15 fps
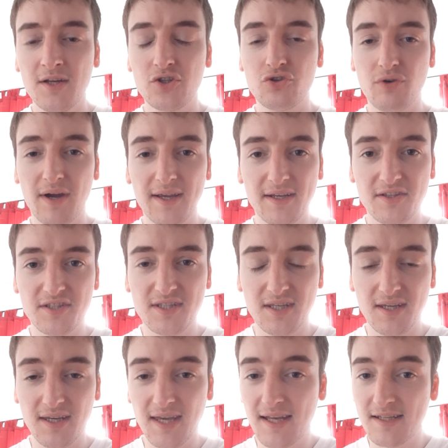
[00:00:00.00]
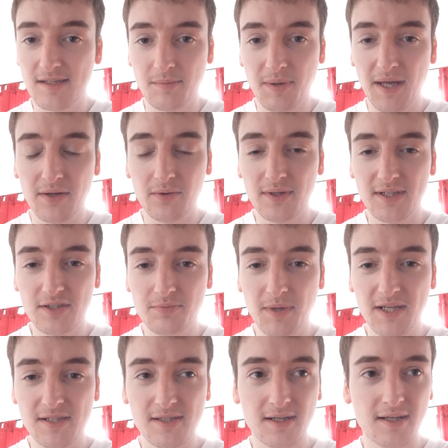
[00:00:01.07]
Try and get to penalties,
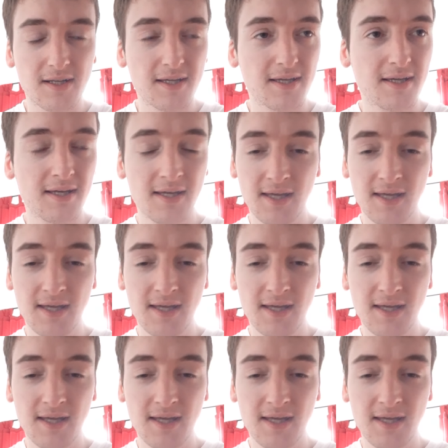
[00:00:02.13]
basically.